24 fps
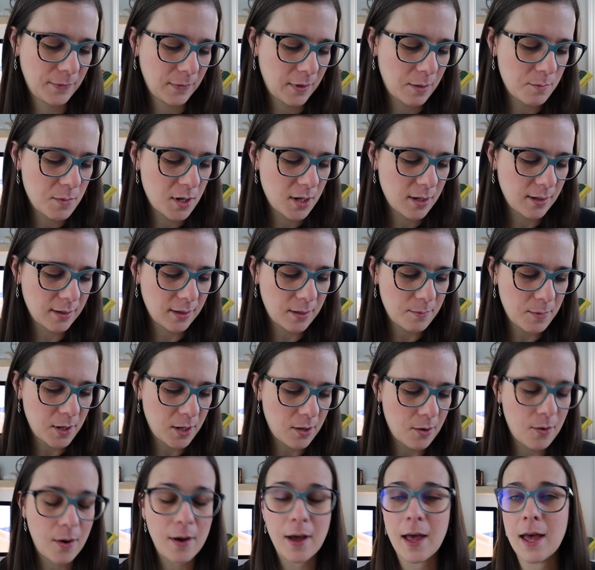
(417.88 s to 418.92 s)
Let me
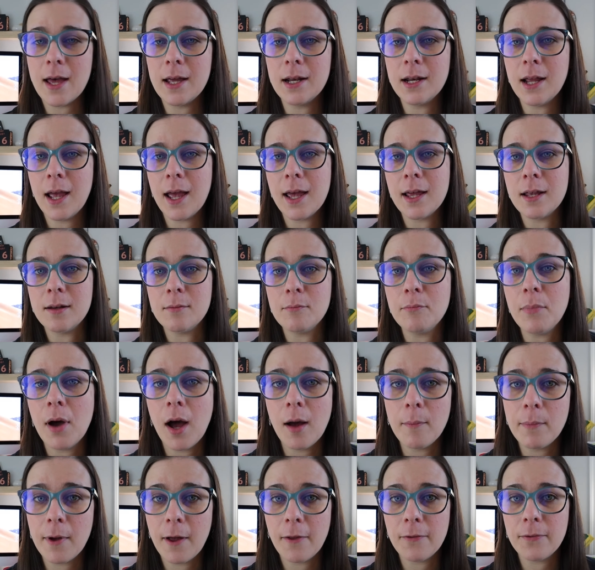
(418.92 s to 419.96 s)
go ahead and
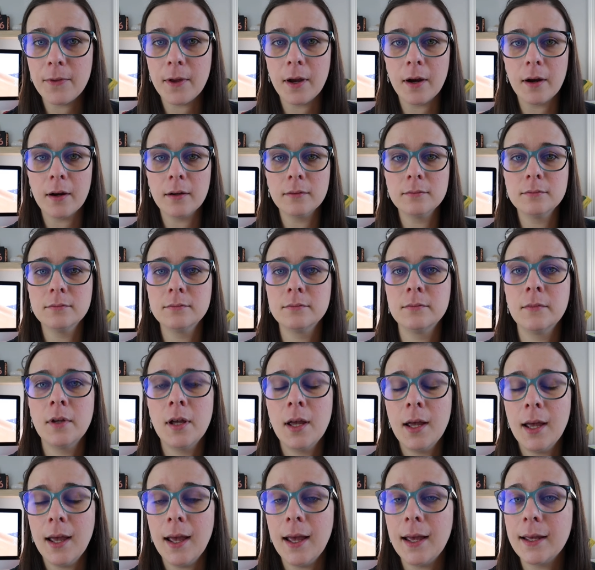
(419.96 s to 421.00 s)
pop out there
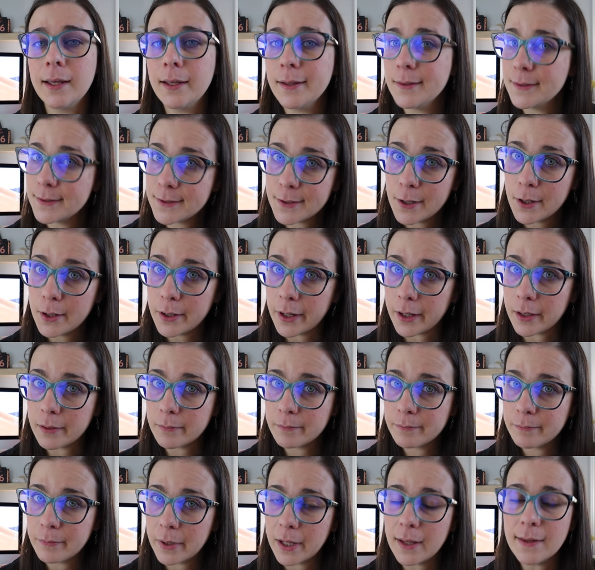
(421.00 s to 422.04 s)
and get started,
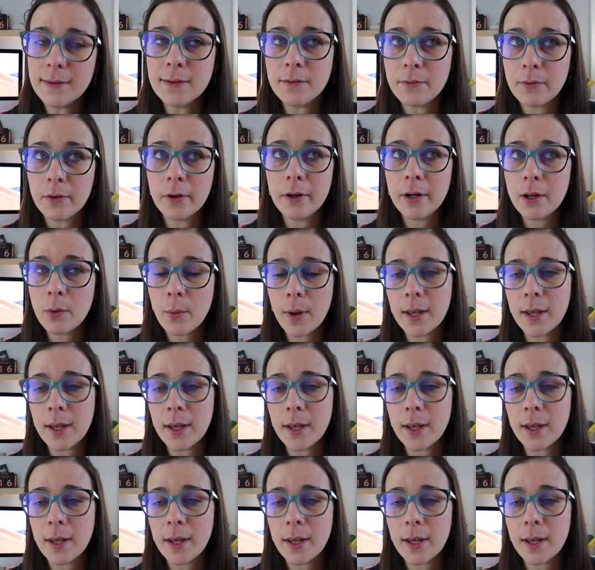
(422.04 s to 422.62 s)
because I've already